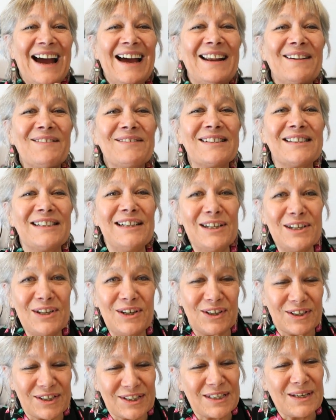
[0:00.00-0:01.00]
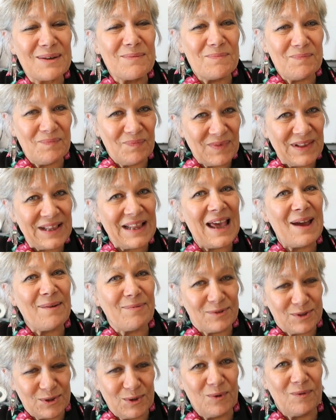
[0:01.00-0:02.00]
And I've still got some
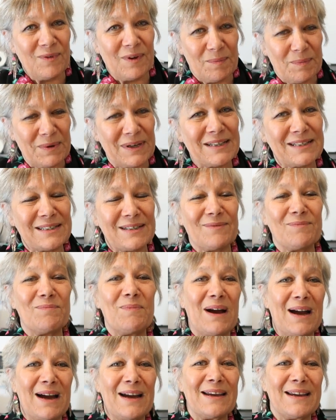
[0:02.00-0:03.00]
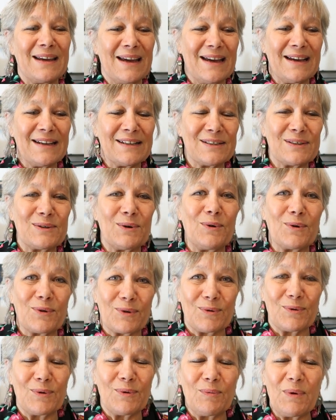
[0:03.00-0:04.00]
leftover bits of my sore
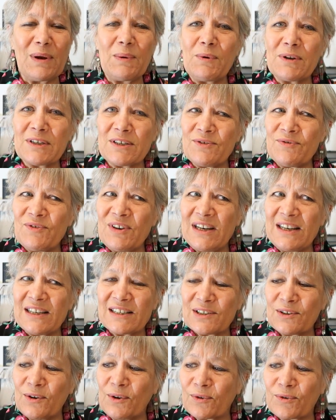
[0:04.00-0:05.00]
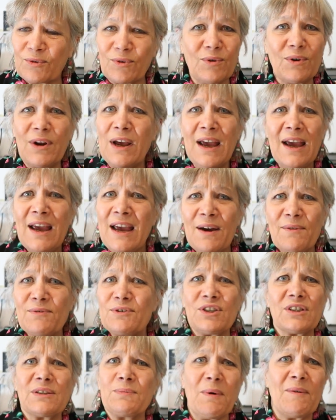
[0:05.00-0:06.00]
throat. Well, it wasn't really a sore throat, it
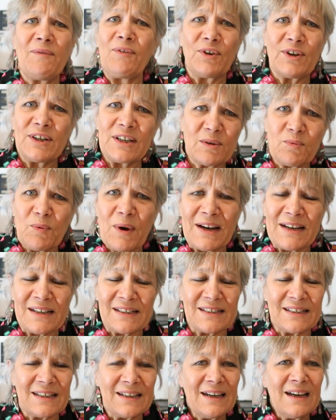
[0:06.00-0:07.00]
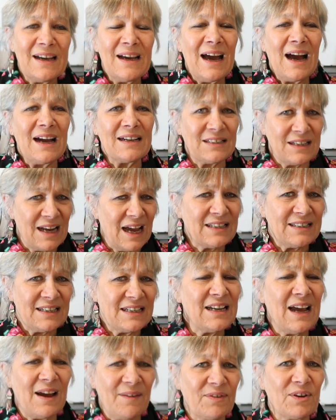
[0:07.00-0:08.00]
was just my voice went. I
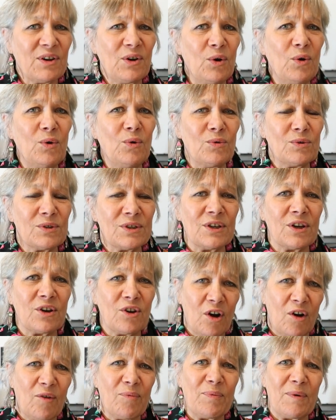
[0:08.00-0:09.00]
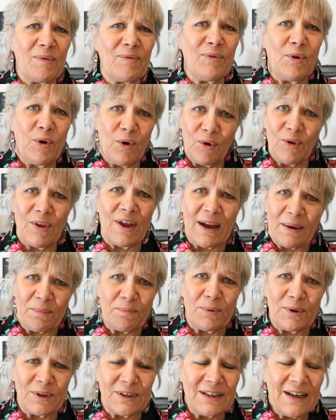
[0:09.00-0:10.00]
did have a cold and a cough before
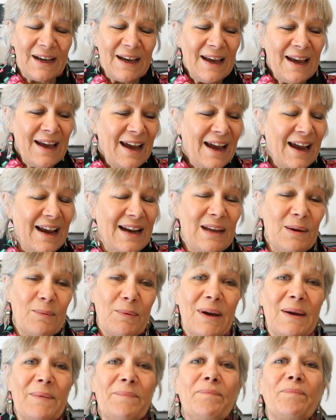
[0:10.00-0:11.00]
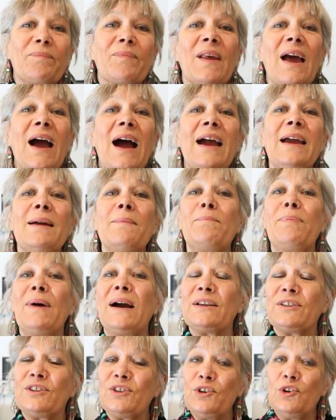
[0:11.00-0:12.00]
that, but anyway, I am
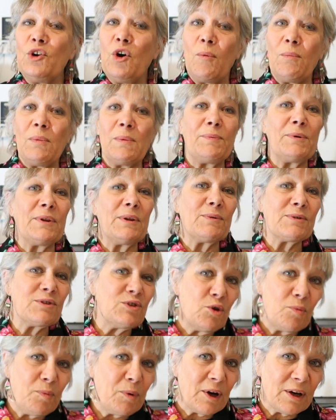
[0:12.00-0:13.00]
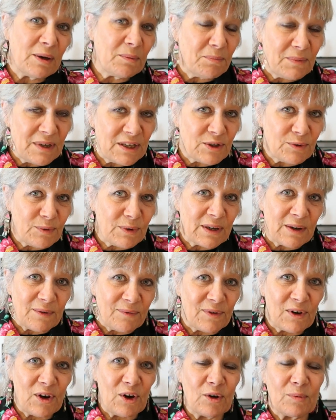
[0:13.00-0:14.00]
back to normal. But there was no point in me doing a
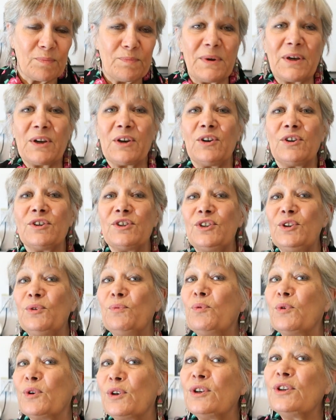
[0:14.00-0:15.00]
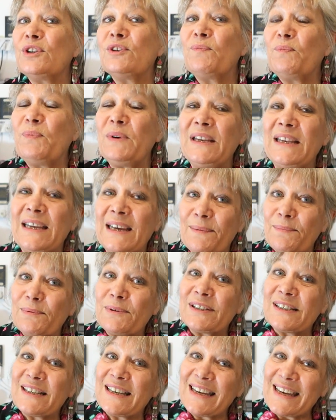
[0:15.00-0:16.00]
vlog, because you wouldn't have been
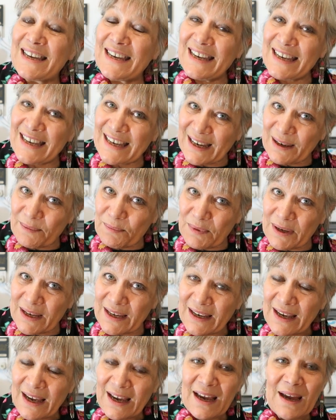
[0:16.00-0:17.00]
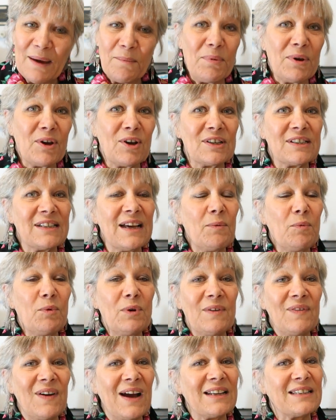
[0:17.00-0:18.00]
able to hear me, because I
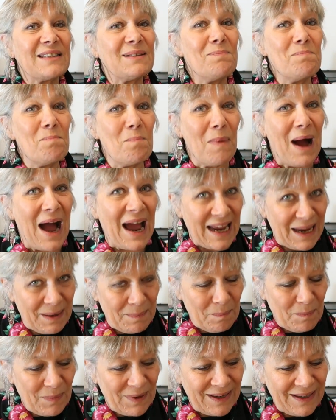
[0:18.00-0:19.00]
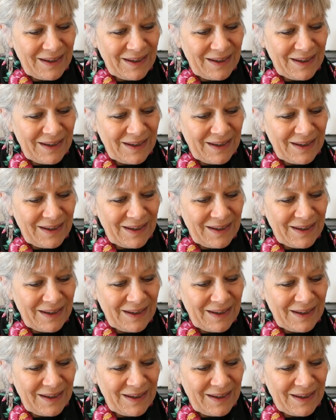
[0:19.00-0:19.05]
would have had to mime.